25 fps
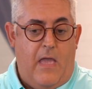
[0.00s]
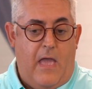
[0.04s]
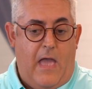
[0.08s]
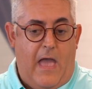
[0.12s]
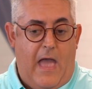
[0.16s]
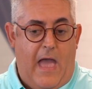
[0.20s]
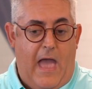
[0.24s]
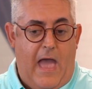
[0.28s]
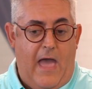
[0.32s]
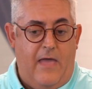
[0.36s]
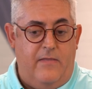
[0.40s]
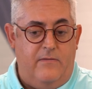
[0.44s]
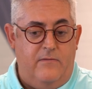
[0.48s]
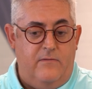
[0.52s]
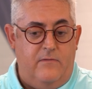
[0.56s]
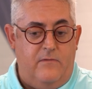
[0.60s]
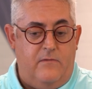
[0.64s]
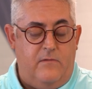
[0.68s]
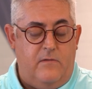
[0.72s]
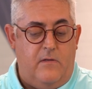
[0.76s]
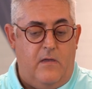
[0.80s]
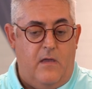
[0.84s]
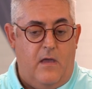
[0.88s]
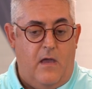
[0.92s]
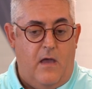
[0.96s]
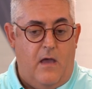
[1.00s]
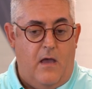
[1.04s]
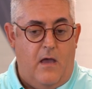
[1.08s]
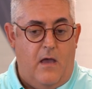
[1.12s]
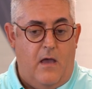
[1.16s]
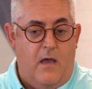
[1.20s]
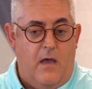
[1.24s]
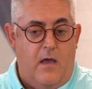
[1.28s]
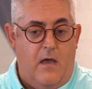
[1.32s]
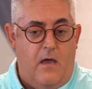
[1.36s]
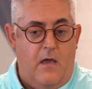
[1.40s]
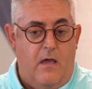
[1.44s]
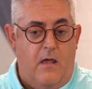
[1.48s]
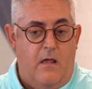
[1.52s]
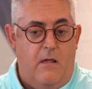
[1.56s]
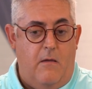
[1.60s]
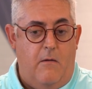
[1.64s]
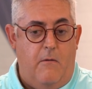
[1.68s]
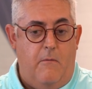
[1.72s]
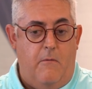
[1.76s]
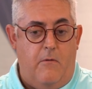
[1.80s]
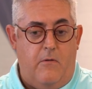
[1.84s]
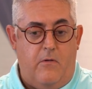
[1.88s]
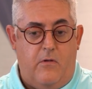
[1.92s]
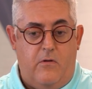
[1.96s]
and
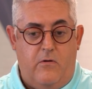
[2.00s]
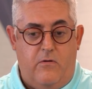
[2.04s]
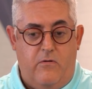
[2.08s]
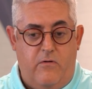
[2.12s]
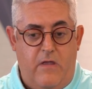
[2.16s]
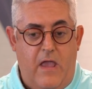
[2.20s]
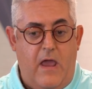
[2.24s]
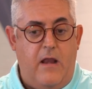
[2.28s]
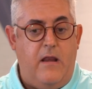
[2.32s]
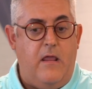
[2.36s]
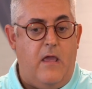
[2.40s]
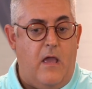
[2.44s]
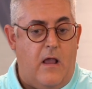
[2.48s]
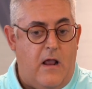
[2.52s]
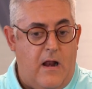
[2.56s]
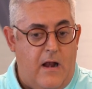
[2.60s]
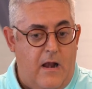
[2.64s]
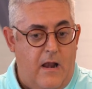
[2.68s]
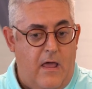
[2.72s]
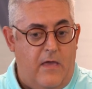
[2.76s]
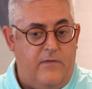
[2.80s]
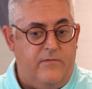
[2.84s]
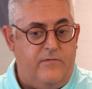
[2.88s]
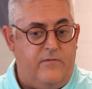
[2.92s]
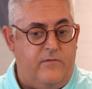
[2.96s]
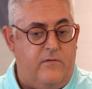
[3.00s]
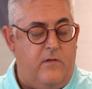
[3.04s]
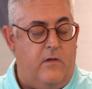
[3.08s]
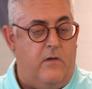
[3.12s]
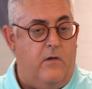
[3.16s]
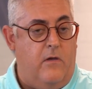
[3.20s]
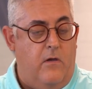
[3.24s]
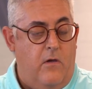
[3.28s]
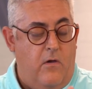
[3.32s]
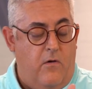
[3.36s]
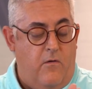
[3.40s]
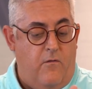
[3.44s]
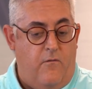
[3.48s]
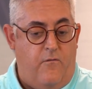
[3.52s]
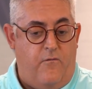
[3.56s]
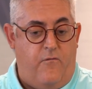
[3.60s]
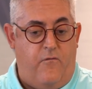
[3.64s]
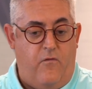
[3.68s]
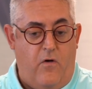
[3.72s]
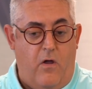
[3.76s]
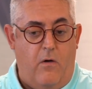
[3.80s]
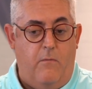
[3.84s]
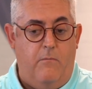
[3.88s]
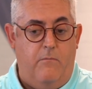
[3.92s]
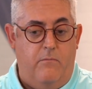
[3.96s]
creating a cluster
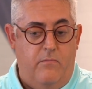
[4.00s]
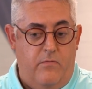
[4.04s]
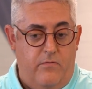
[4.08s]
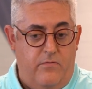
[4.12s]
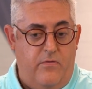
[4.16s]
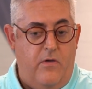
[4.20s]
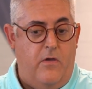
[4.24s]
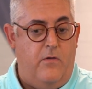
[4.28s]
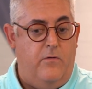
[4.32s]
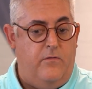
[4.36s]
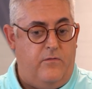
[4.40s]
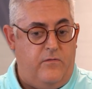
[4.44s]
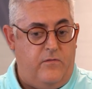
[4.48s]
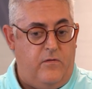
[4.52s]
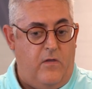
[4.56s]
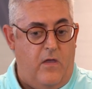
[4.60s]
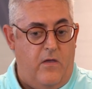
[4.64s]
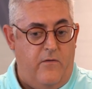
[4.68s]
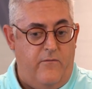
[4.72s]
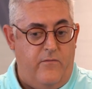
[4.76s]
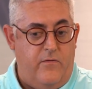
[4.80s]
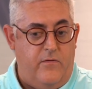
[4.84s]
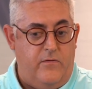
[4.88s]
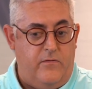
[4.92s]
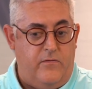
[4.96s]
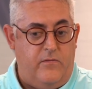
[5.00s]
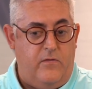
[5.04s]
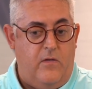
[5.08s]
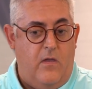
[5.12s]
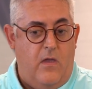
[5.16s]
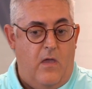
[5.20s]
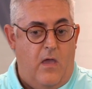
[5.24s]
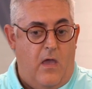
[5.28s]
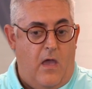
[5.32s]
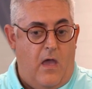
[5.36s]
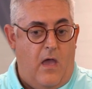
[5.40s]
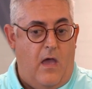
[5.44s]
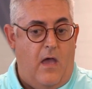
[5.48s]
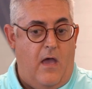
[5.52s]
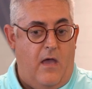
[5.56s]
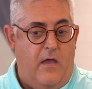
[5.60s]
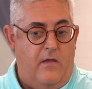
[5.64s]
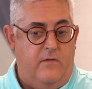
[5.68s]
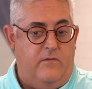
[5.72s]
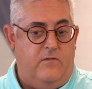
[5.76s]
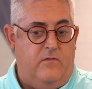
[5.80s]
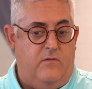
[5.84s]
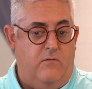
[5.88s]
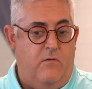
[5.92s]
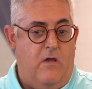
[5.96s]
from those servers
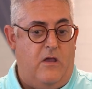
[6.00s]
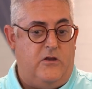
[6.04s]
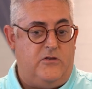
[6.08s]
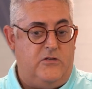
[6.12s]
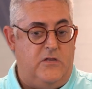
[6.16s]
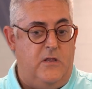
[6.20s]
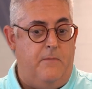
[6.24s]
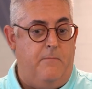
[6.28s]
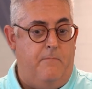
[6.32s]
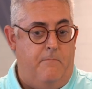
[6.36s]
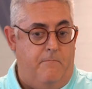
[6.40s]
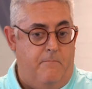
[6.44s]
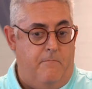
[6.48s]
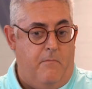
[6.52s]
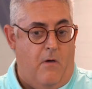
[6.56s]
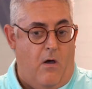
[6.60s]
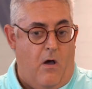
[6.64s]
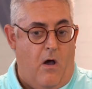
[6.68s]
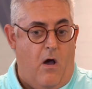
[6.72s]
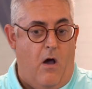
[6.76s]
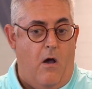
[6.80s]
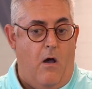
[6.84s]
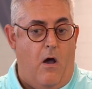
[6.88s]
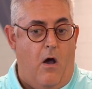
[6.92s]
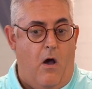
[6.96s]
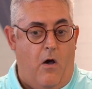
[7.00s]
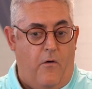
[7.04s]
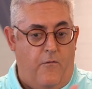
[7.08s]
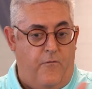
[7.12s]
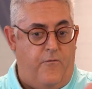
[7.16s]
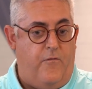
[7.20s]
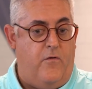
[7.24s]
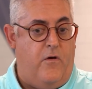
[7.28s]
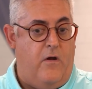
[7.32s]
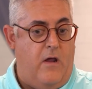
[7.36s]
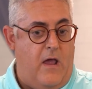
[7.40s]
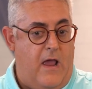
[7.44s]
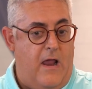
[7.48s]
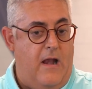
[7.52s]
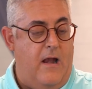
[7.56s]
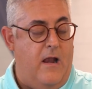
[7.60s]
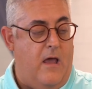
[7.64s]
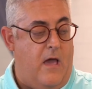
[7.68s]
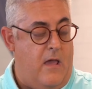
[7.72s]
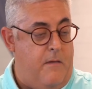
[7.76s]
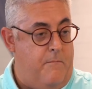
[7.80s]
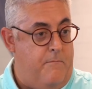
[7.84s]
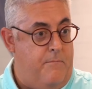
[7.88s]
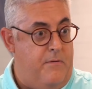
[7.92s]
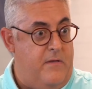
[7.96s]
to actually offer a
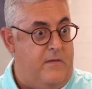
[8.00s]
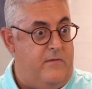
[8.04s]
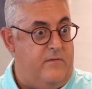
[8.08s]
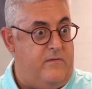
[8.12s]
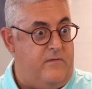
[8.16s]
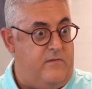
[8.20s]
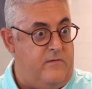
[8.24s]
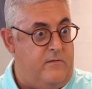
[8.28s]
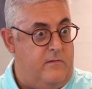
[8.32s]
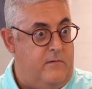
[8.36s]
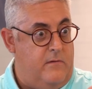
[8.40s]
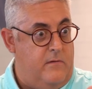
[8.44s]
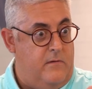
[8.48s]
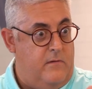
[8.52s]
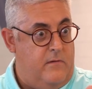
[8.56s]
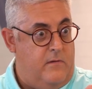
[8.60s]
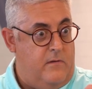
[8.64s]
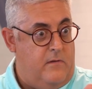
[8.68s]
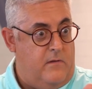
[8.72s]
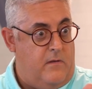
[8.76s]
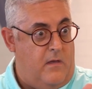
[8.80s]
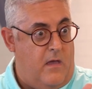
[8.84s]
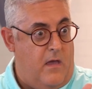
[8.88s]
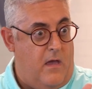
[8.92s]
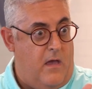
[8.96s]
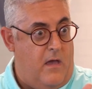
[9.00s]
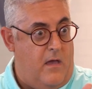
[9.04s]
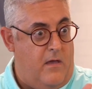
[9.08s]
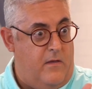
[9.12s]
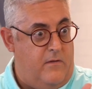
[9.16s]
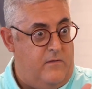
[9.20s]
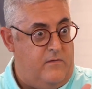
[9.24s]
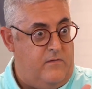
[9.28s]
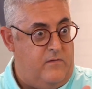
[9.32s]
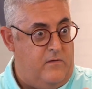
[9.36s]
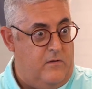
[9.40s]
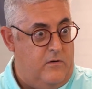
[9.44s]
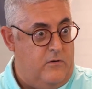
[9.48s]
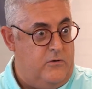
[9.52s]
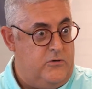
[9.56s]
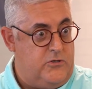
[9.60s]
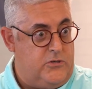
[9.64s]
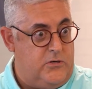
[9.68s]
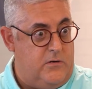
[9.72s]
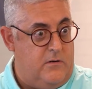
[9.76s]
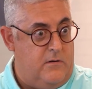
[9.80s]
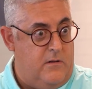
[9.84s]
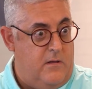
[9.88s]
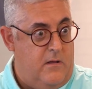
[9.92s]
Lightbits solution.